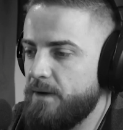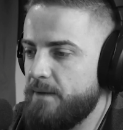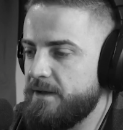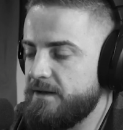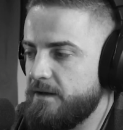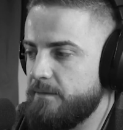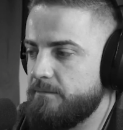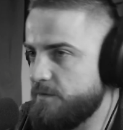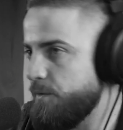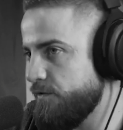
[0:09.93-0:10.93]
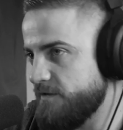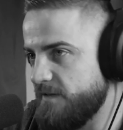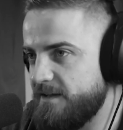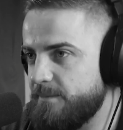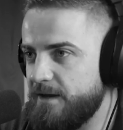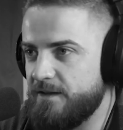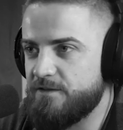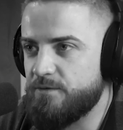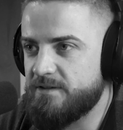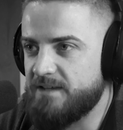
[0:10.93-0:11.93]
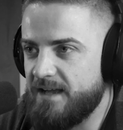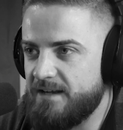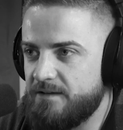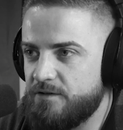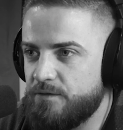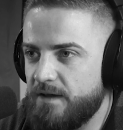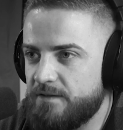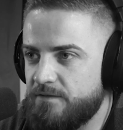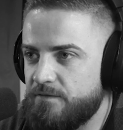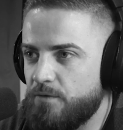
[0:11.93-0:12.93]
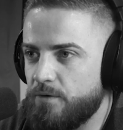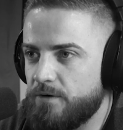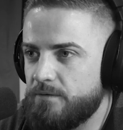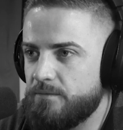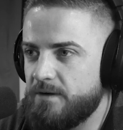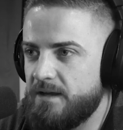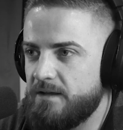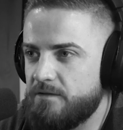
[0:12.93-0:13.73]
Webb ended up supposedly committing suicide in 2004, right?